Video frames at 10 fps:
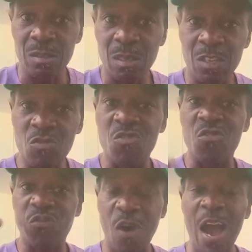And you
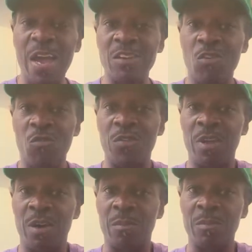crying over
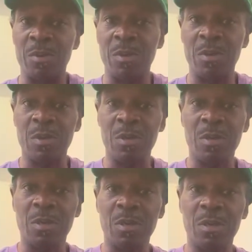them.
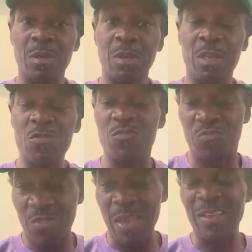And you
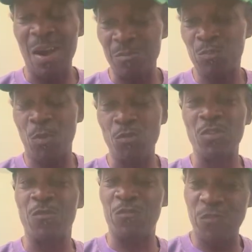think I'm supposed
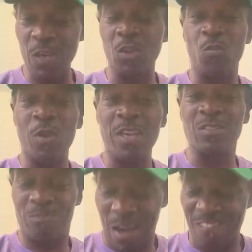to feel the ways
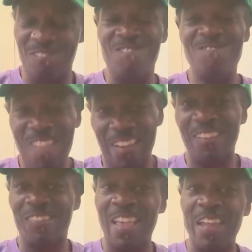about
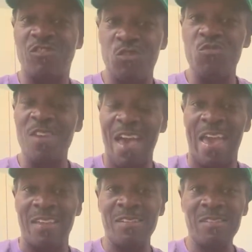niggas that do
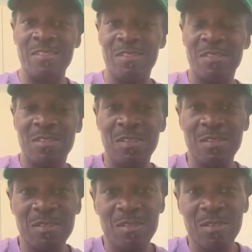that.
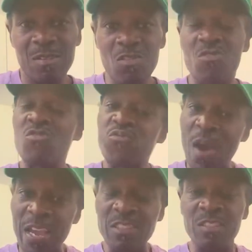You
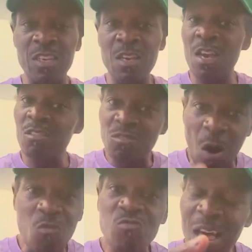crazy?
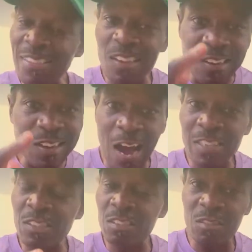Don't let the
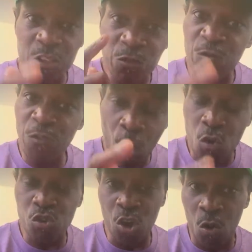consciousness
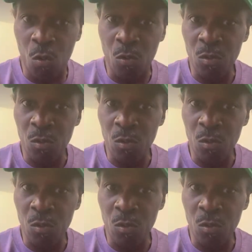fool you.